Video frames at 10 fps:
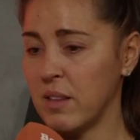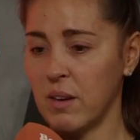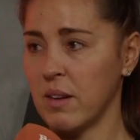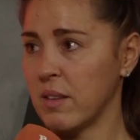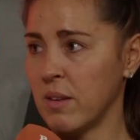
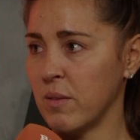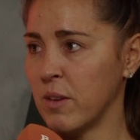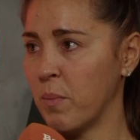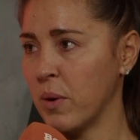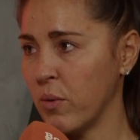
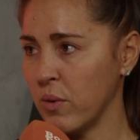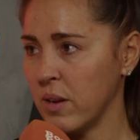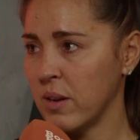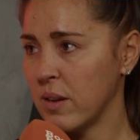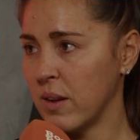to build
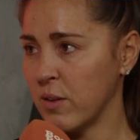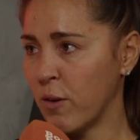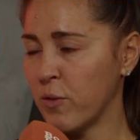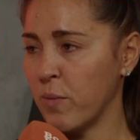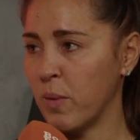as
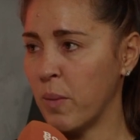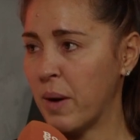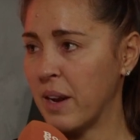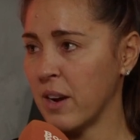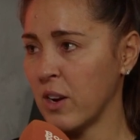often from the
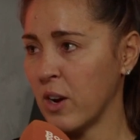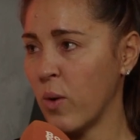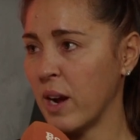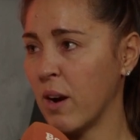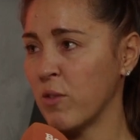back. They're
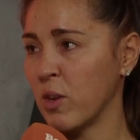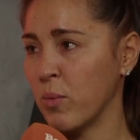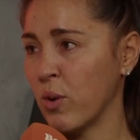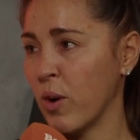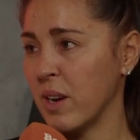quite
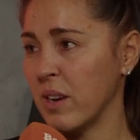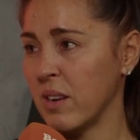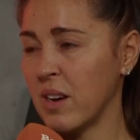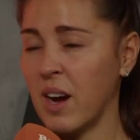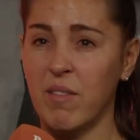comfortable going
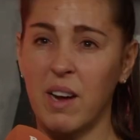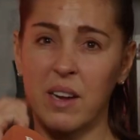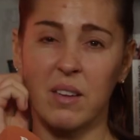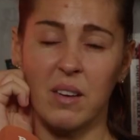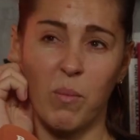
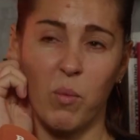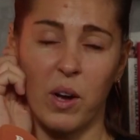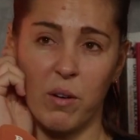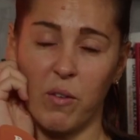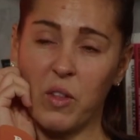direct and
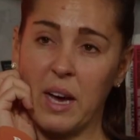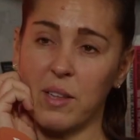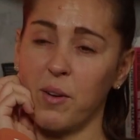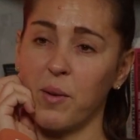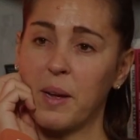working off that.
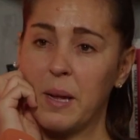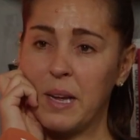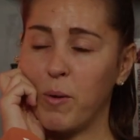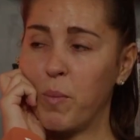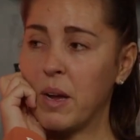So
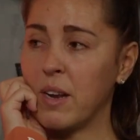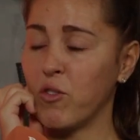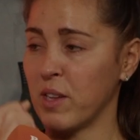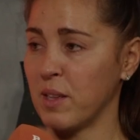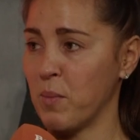it'll be an
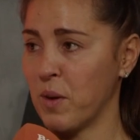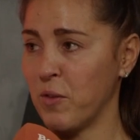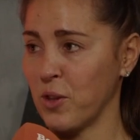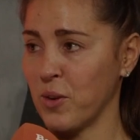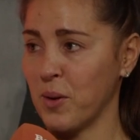interesting one for sure.